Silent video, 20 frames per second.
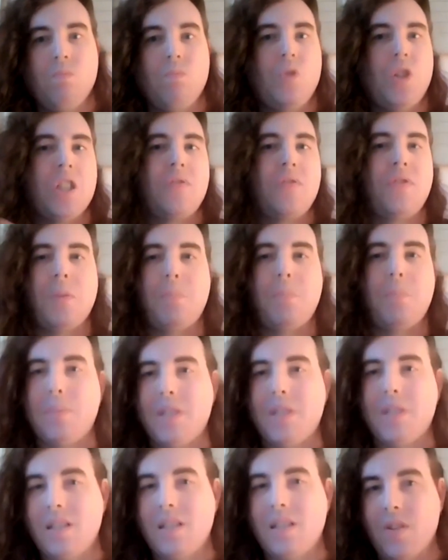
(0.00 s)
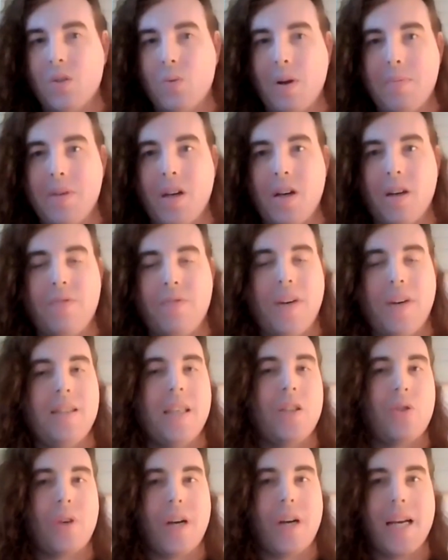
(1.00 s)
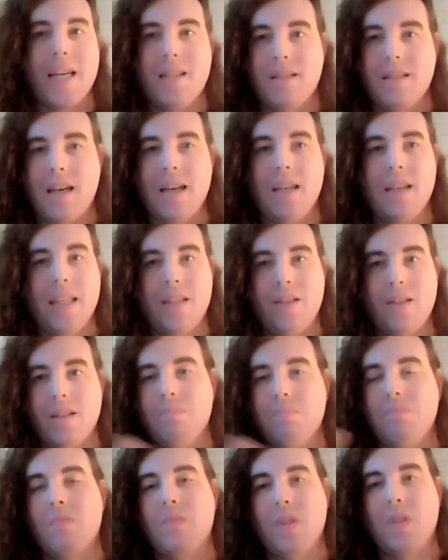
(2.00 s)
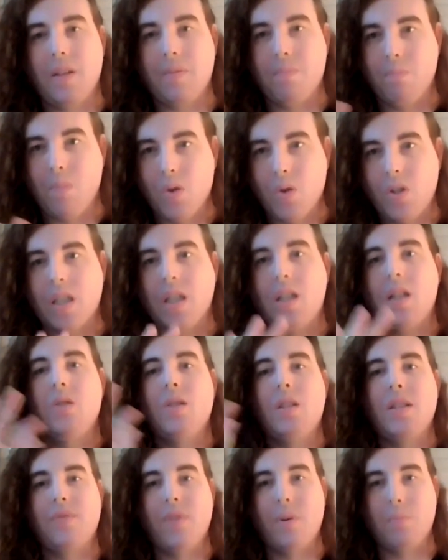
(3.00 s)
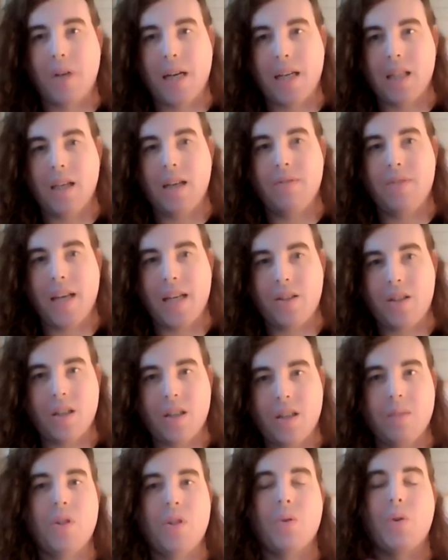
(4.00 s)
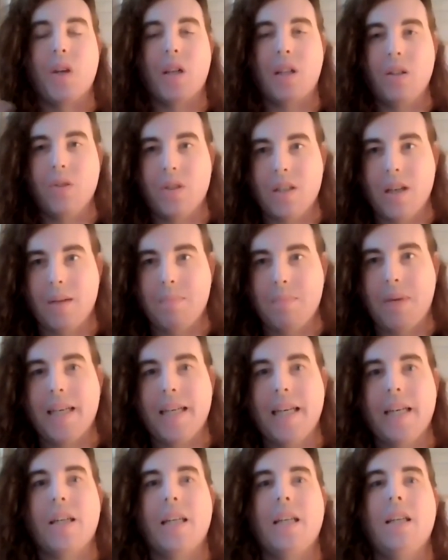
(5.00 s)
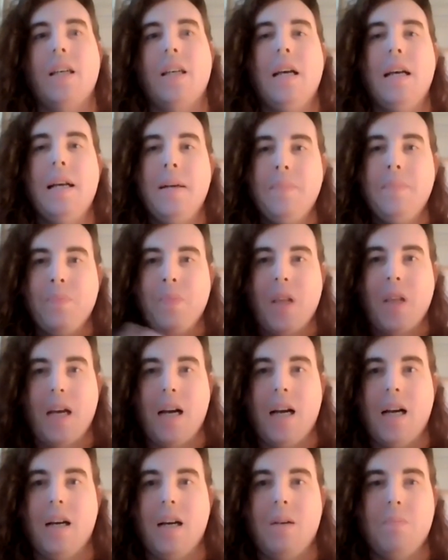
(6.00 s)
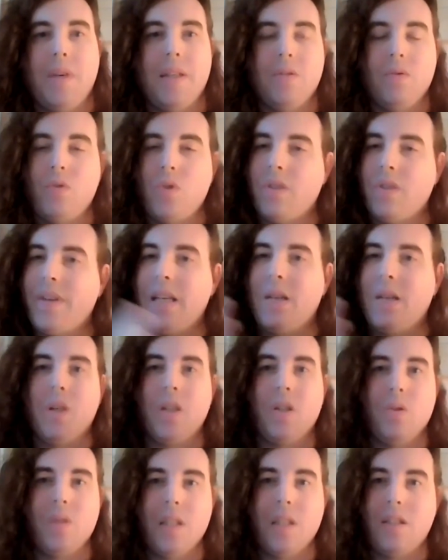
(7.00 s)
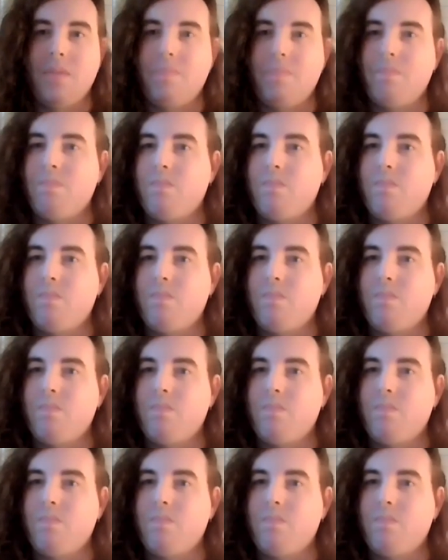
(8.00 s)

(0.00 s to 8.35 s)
Just for the purposes of this webinar, if I say trans, it's the most inclusive umbrella of that term. So it includes non-binary and sort of anyone who is